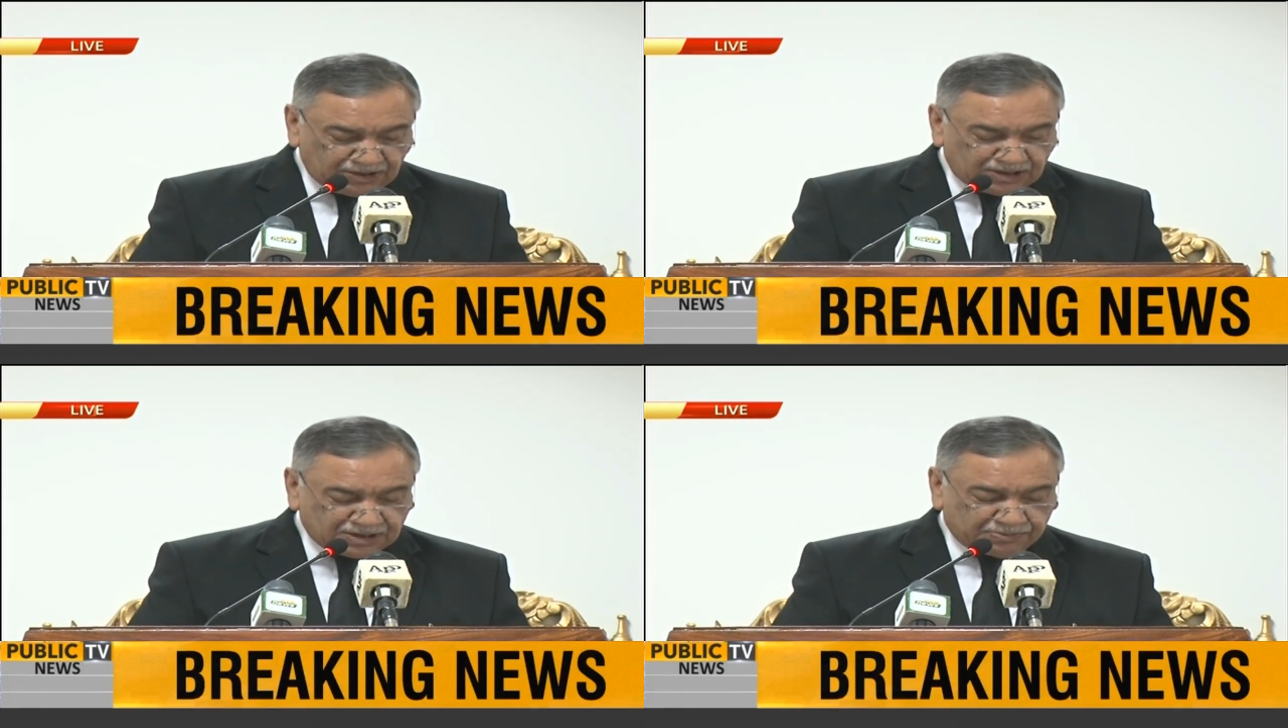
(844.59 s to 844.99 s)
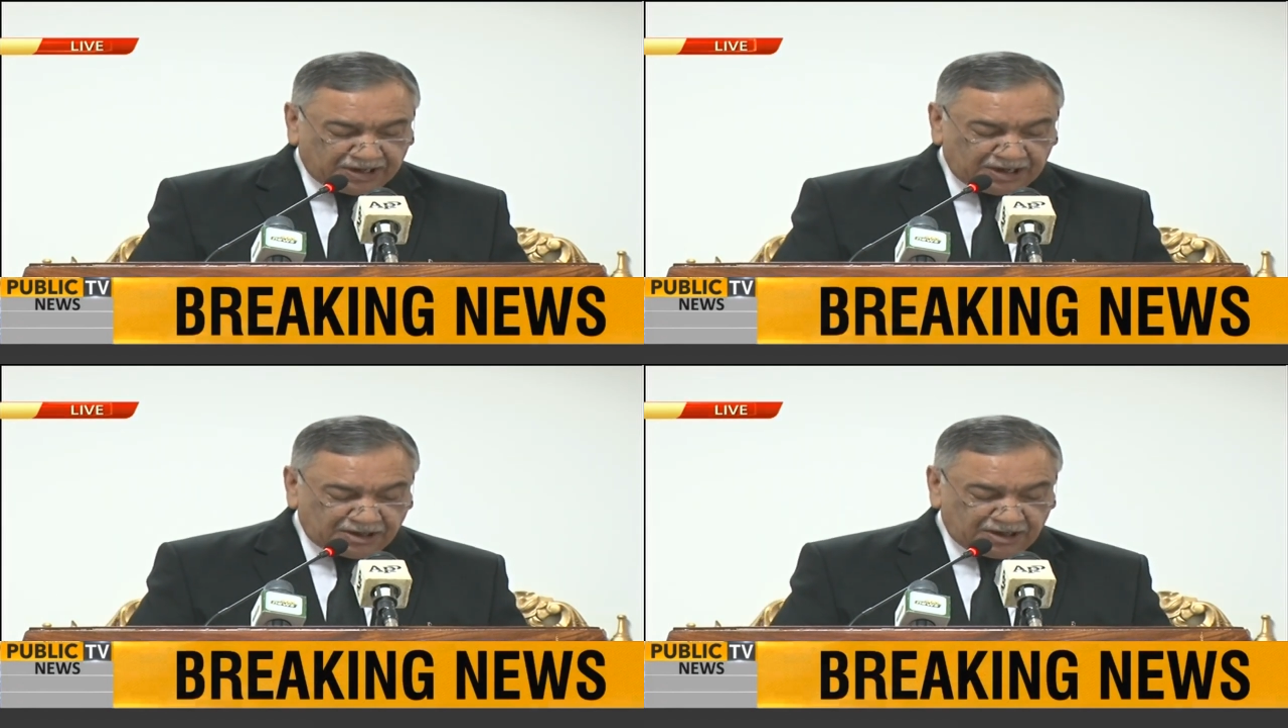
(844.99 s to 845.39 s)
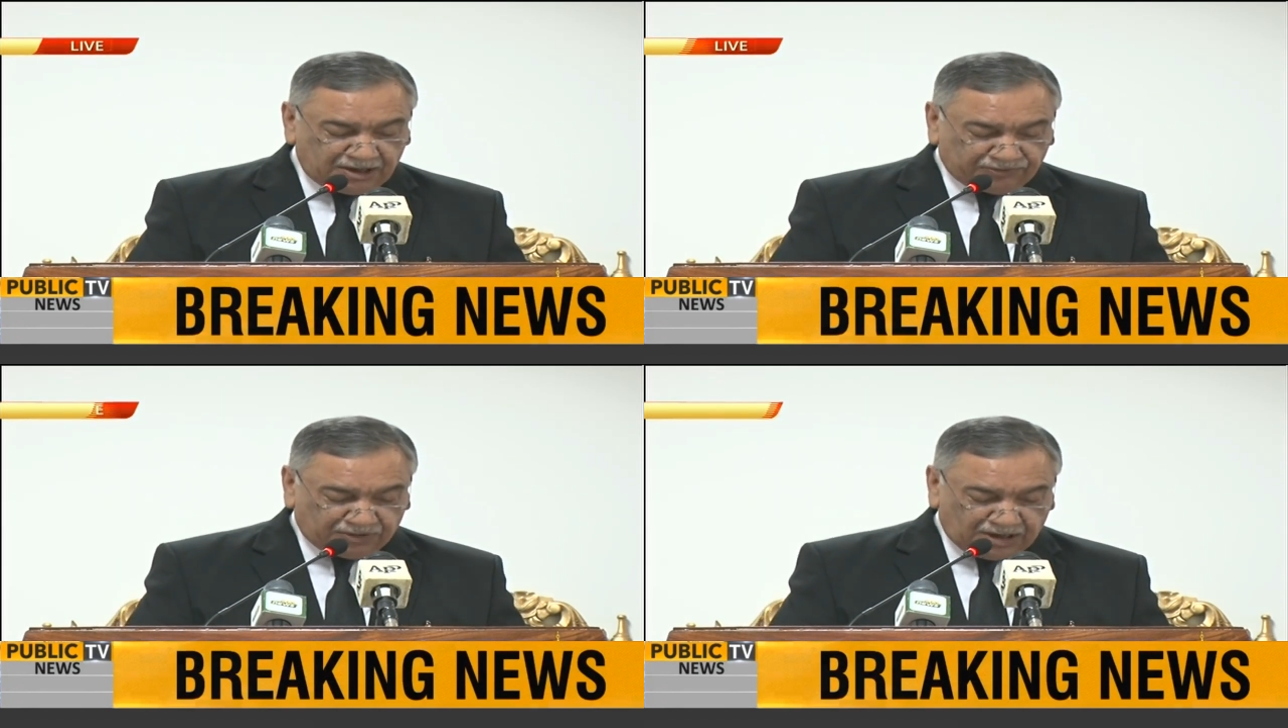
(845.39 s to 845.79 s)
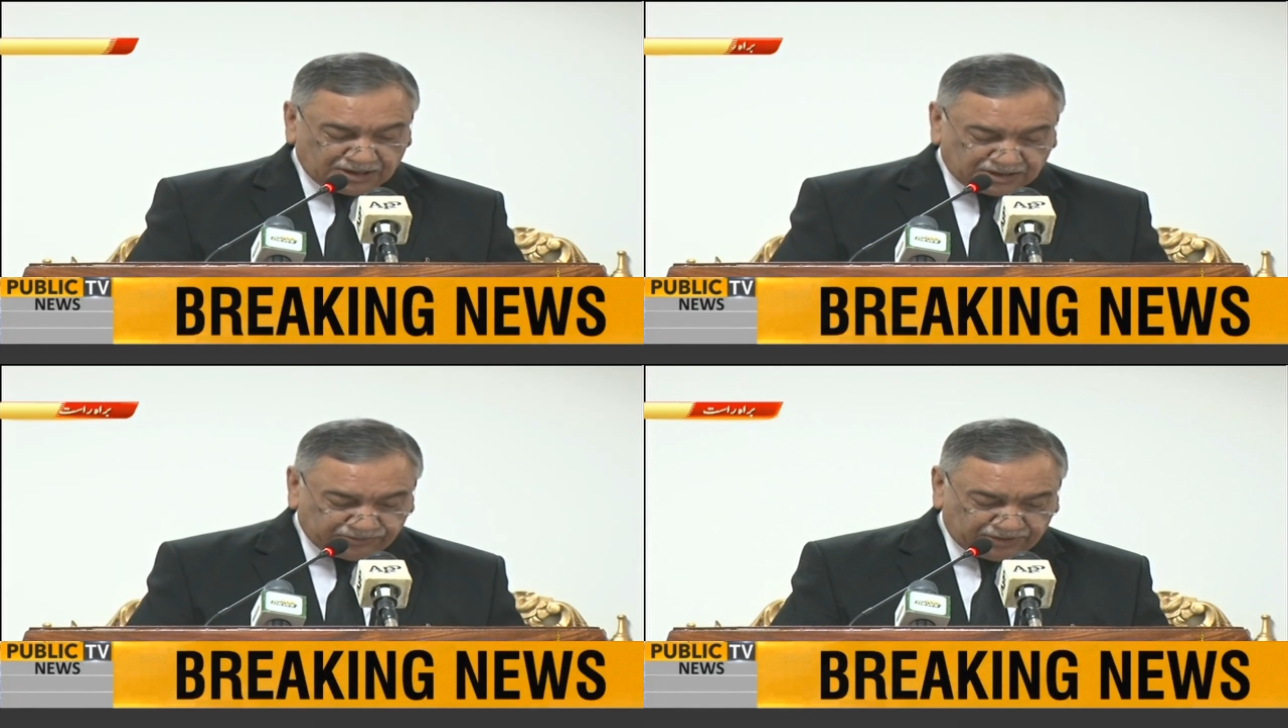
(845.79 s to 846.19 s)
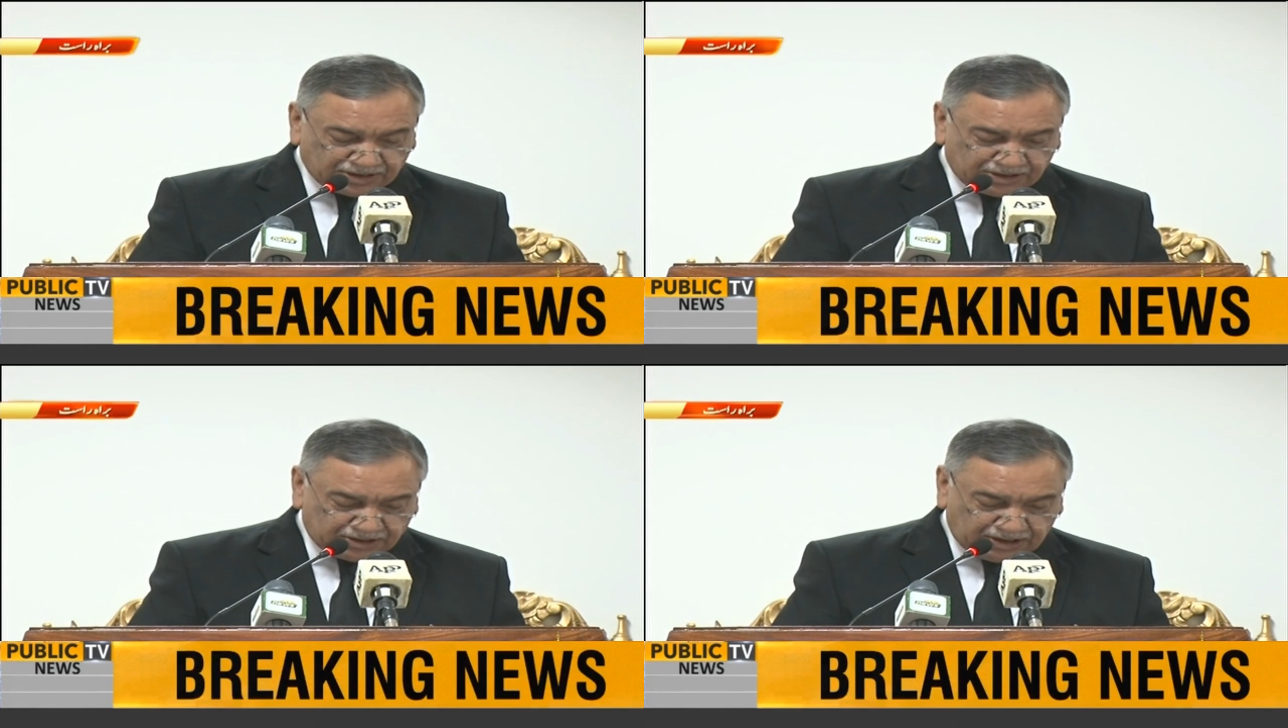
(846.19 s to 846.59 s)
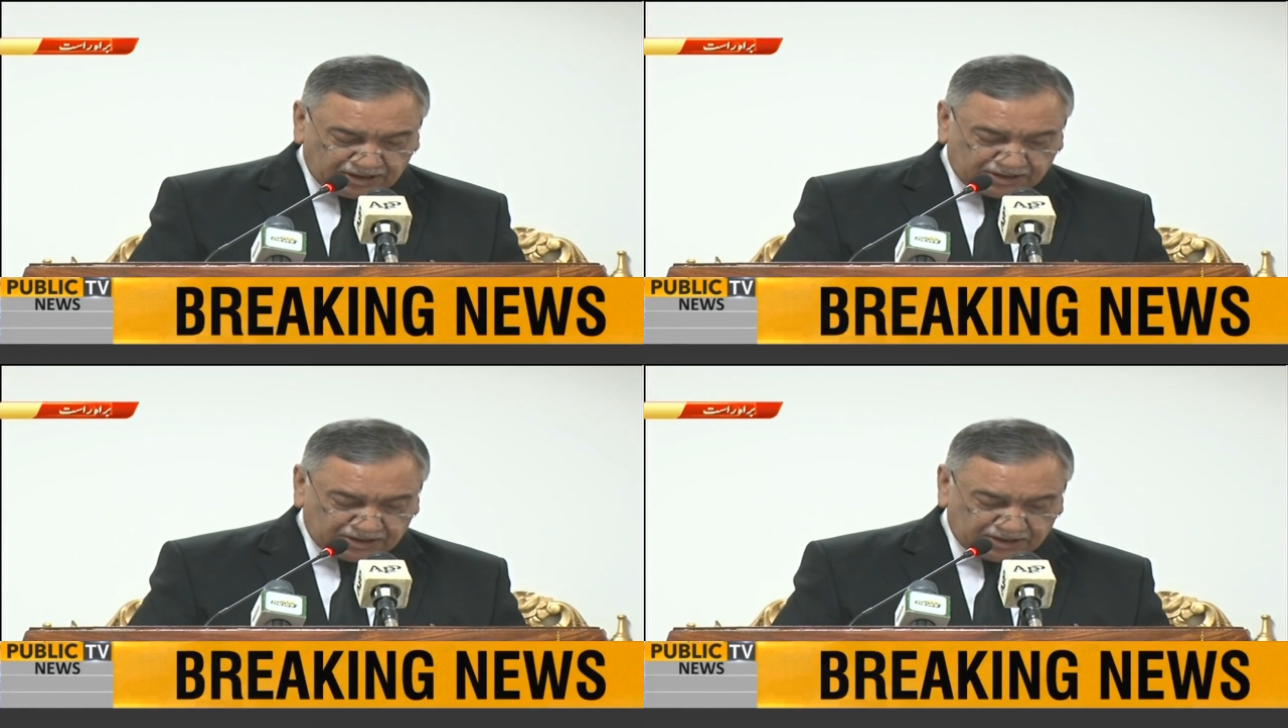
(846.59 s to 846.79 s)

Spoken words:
Spain and France face a terrorist